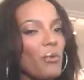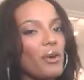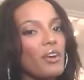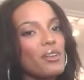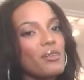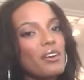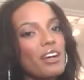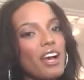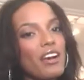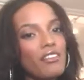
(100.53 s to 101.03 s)

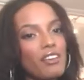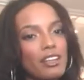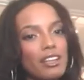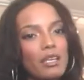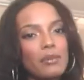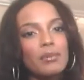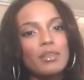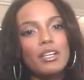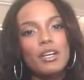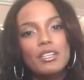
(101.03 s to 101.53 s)
When you have a
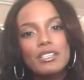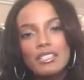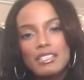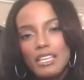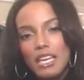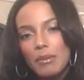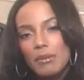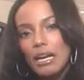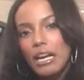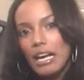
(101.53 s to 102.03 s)
lip gloss
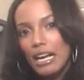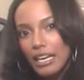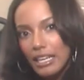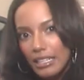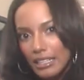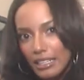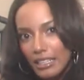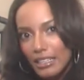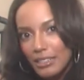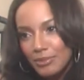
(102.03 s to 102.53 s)
named
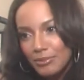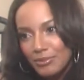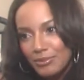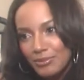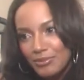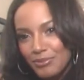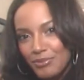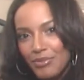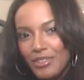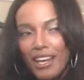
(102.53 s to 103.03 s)
Hottie
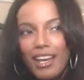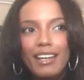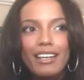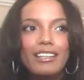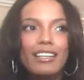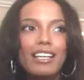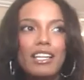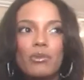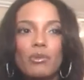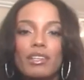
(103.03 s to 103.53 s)
and
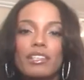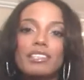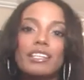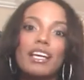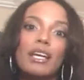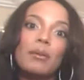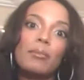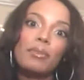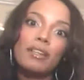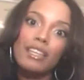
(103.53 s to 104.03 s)
another one
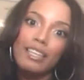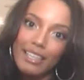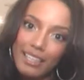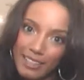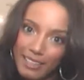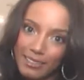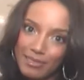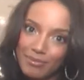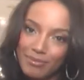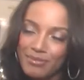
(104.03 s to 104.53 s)
named
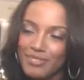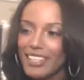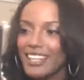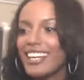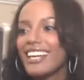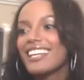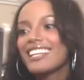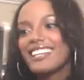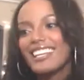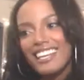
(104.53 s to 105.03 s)
Bling,
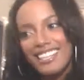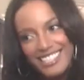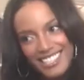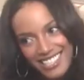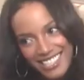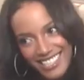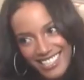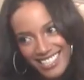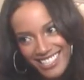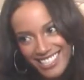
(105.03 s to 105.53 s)
that's
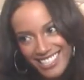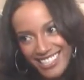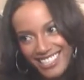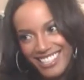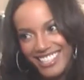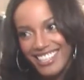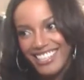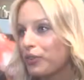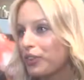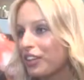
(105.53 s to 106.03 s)

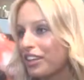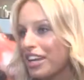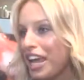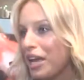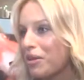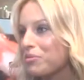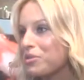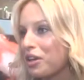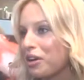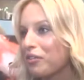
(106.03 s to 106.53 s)
sexy. The
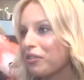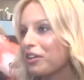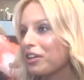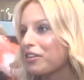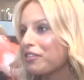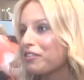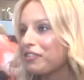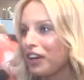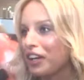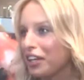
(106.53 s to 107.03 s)
names are
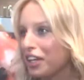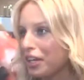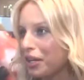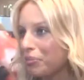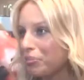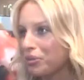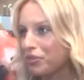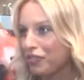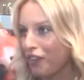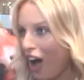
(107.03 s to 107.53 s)
really funny
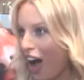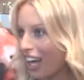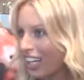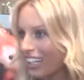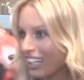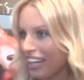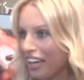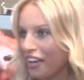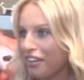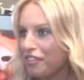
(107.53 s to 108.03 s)
and
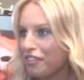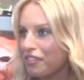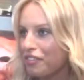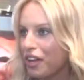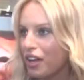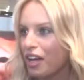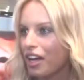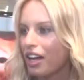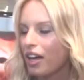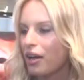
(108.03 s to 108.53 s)
provocative.
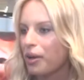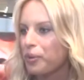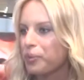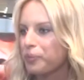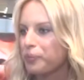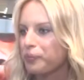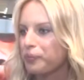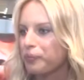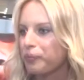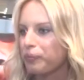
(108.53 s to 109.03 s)
What are some
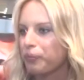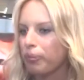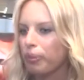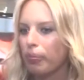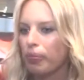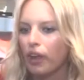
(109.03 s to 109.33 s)
of the names?